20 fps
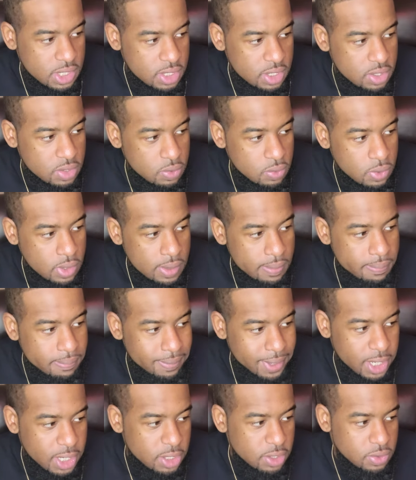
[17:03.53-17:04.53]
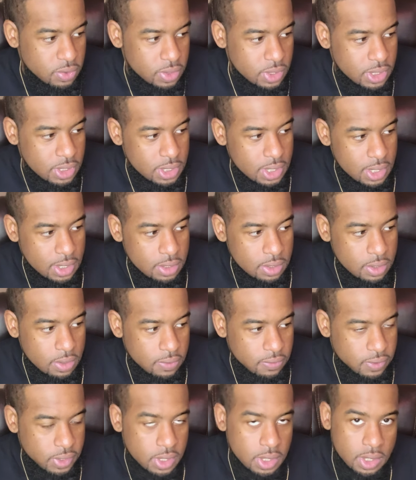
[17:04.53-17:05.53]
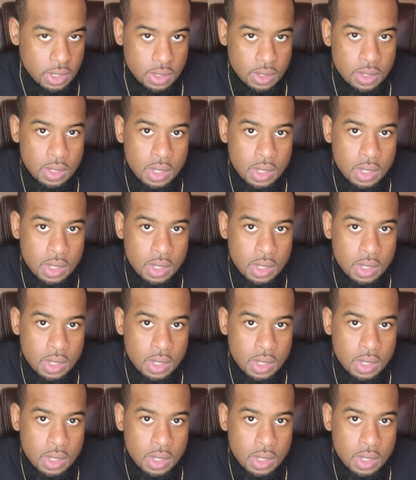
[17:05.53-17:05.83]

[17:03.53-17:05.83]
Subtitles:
is, what made you decide to go vegan?